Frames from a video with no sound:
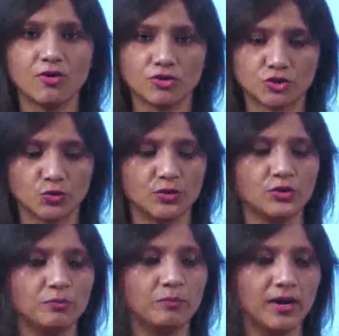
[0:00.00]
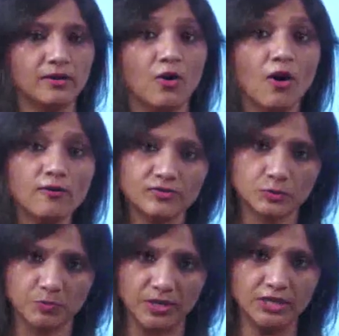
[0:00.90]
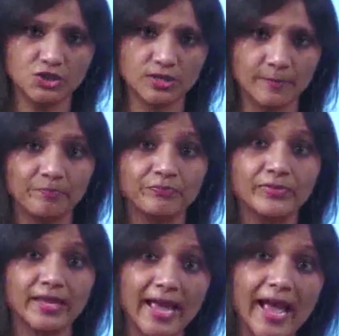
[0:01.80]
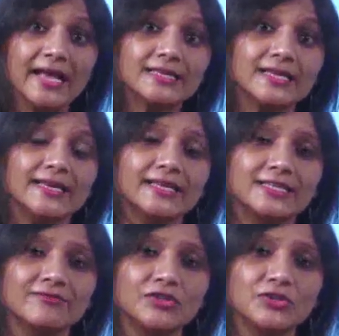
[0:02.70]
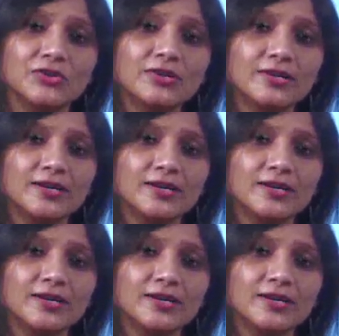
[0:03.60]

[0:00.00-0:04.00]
or showing your power of speech and connecting with your